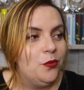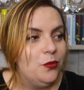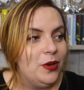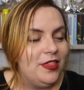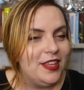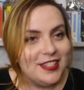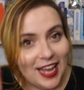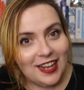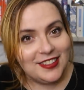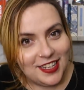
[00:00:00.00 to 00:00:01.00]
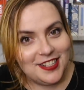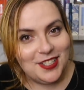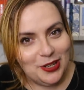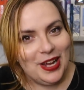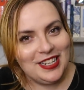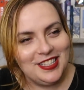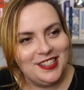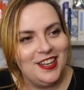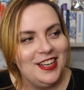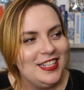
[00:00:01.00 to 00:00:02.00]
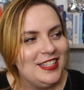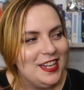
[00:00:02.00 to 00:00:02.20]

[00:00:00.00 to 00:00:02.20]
with this access to exercise